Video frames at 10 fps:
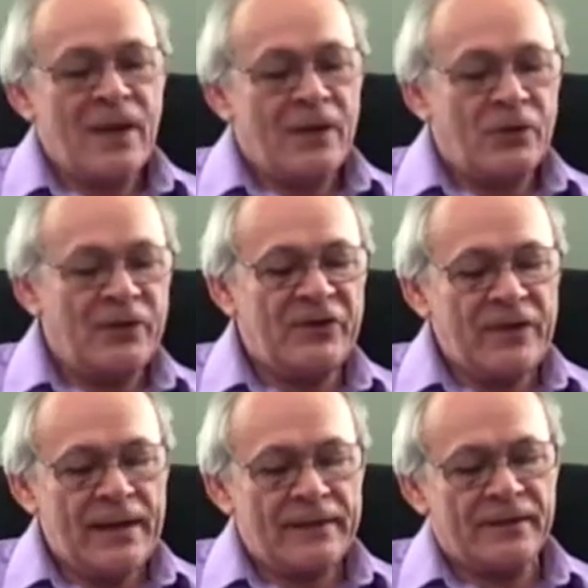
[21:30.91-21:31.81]
So he said,
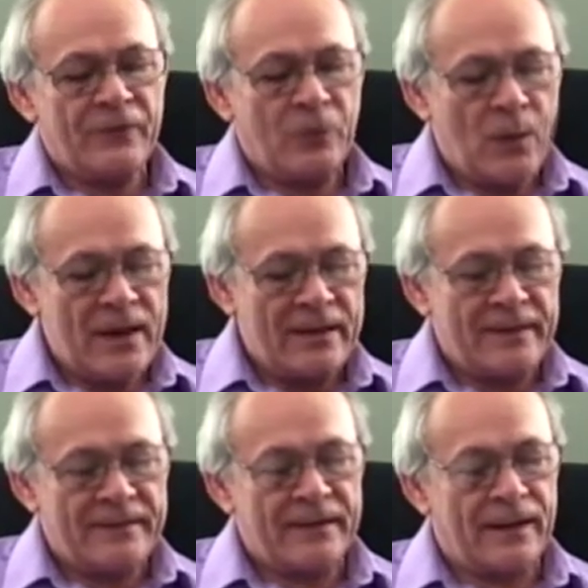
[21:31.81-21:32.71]
yeah. He said, if you want. He
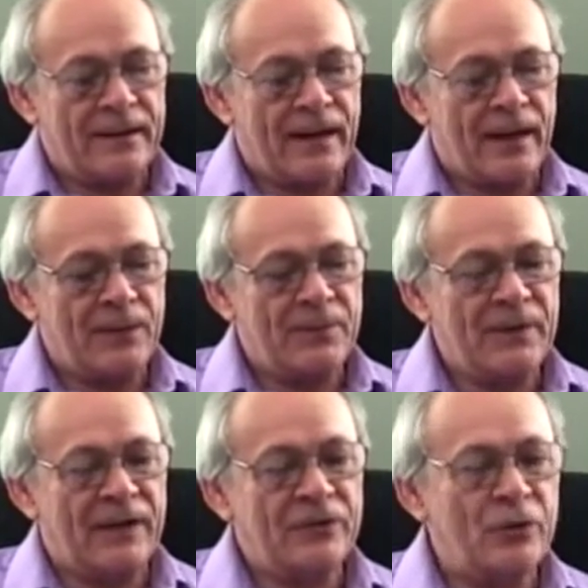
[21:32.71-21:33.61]
said,
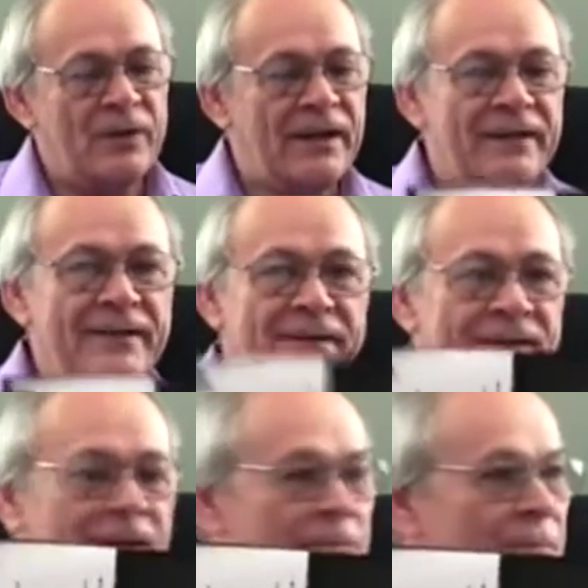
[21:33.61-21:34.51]
I'll do a nice
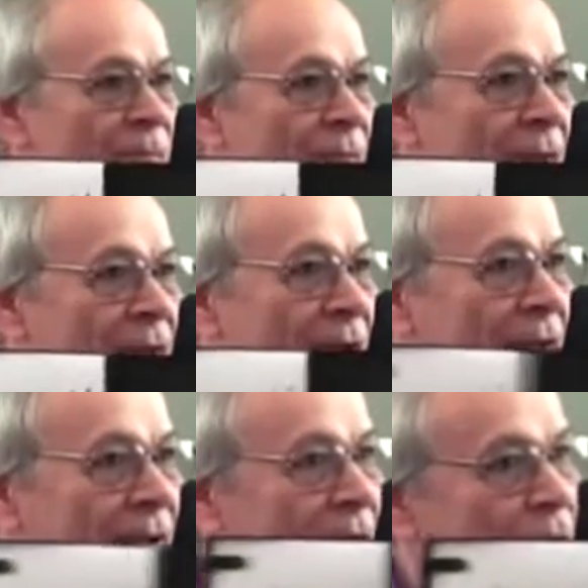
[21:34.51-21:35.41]

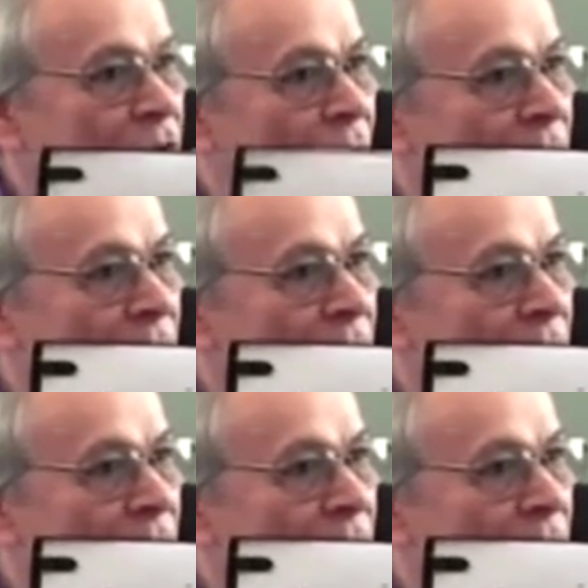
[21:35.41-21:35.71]
cover. So he